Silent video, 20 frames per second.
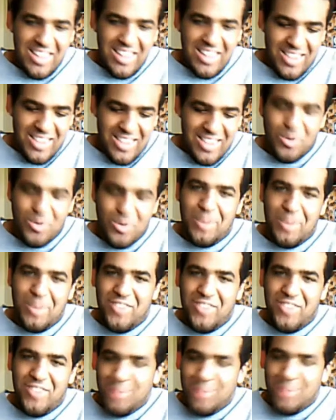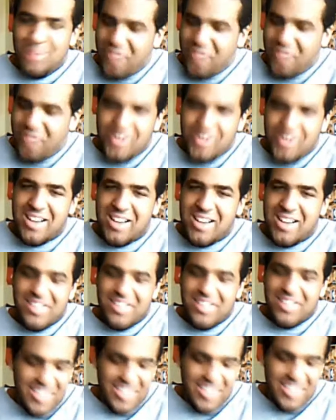He's my favorite
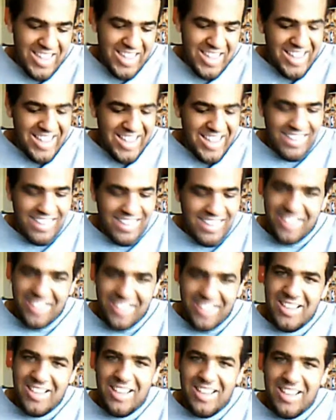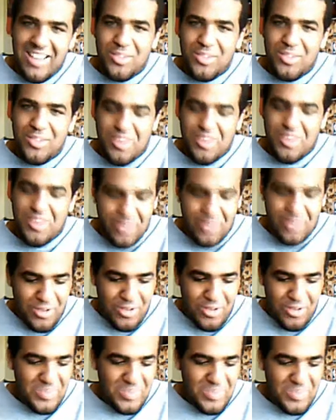Akatsuki, like I said in last week's
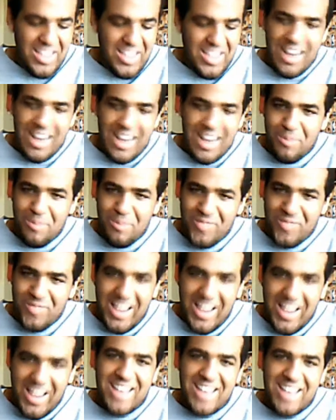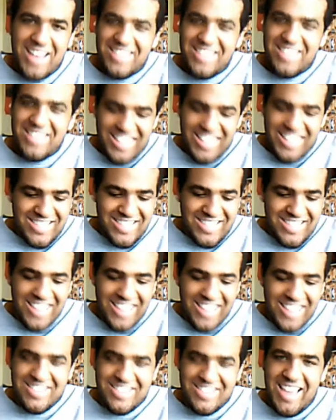episode, and I'm glad
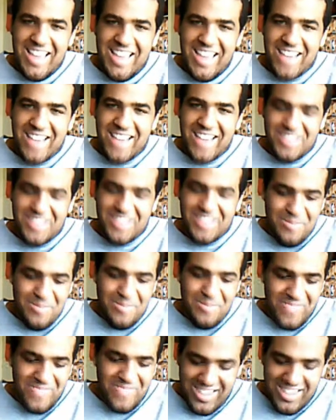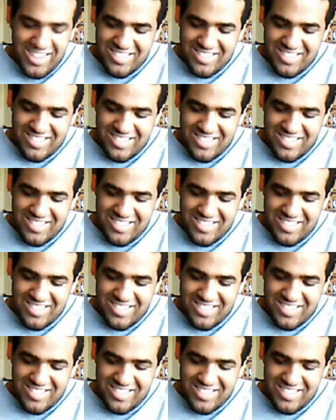that they actually like